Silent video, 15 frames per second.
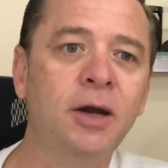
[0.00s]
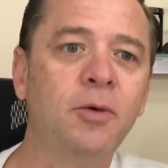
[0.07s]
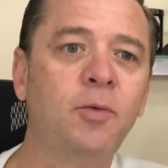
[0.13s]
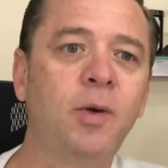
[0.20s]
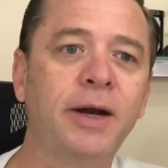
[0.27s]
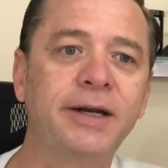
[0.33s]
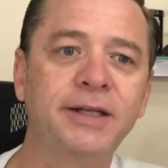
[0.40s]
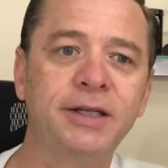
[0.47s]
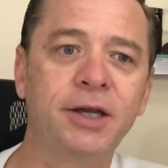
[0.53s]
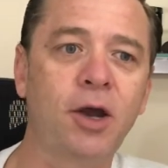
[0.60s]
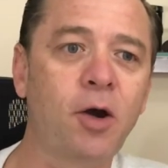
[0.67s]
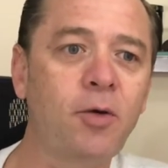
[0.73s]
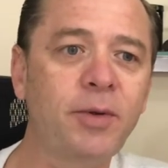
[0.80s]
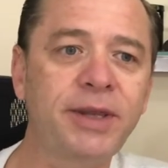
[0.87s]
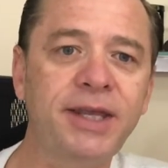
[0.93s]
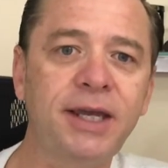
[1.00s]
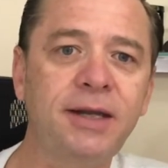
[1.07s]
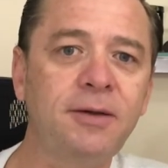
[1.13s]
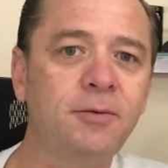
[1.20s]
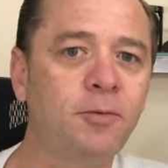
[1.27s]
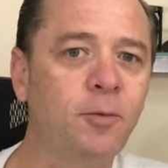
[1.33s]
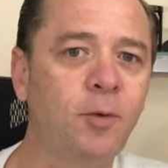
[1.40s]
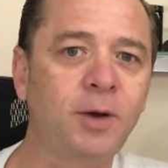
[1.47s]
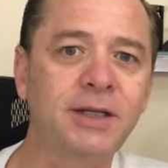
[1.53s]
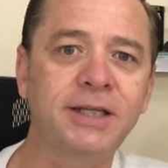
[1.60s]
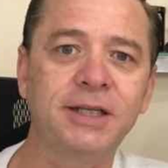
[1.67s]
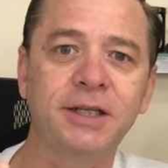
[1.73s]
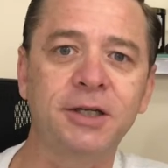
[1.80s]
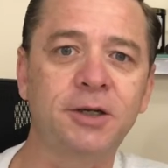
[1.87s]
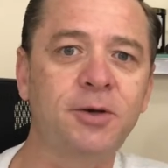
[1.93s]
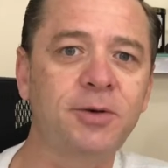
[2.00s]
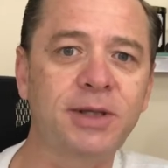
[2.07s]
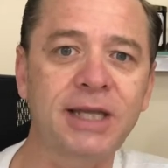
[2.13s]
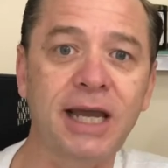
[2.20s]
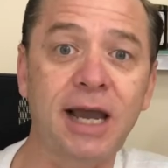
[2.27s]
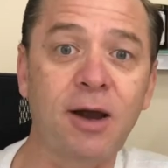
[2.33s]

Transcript: Where did you go with it? What did you do with it?